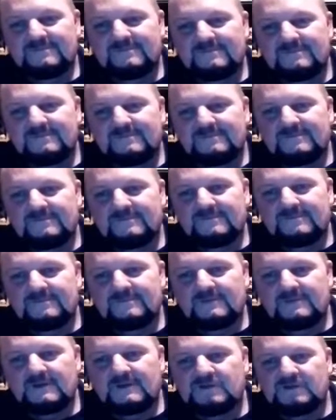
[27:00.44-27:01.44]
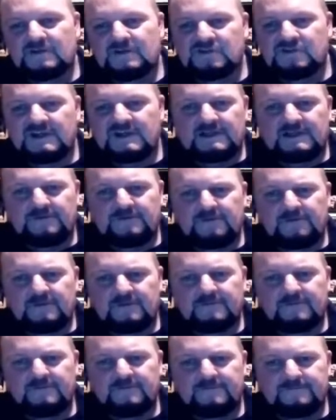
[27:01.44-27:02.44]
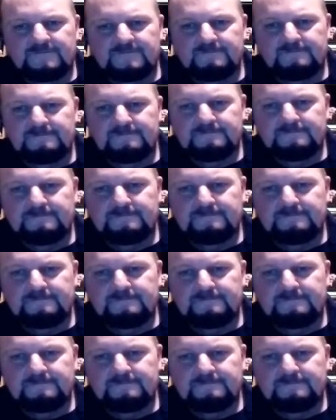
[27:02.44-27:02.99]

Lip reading: Was cool. That was really cool. We were there during